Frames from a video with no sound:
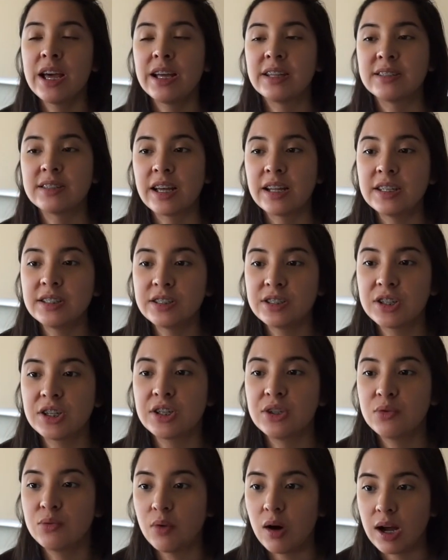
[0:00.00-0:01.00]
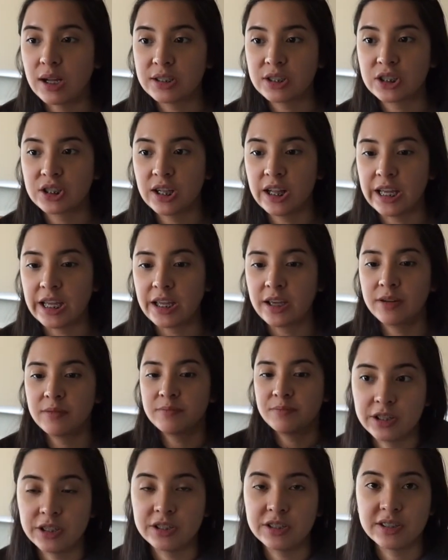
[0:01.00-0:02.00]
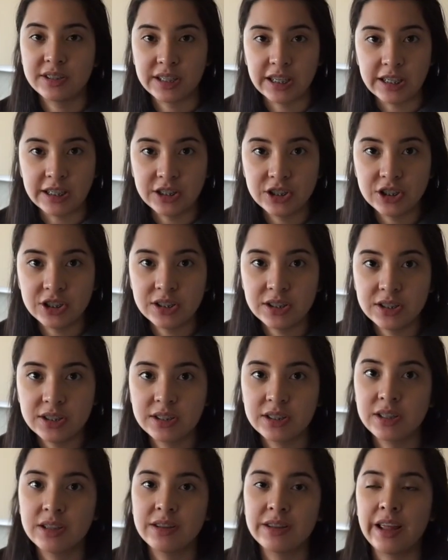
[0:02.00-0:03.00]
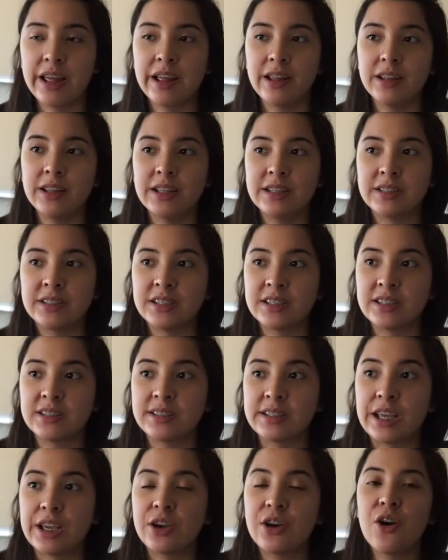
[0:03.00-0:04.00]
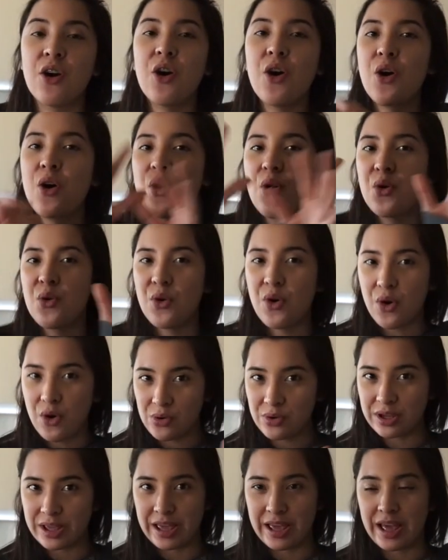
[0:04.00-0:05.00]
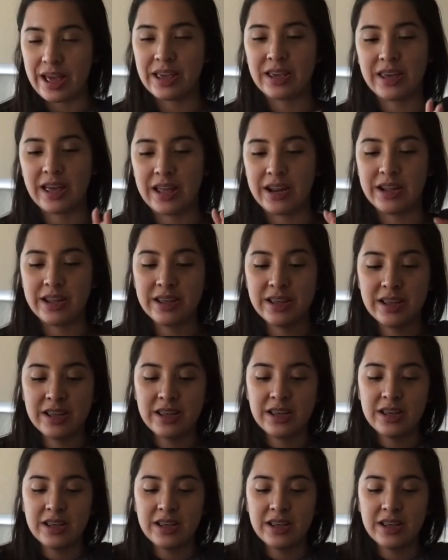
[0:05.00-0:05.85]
It's not until you watch like their stages that it's just like, oh, okay, I get it.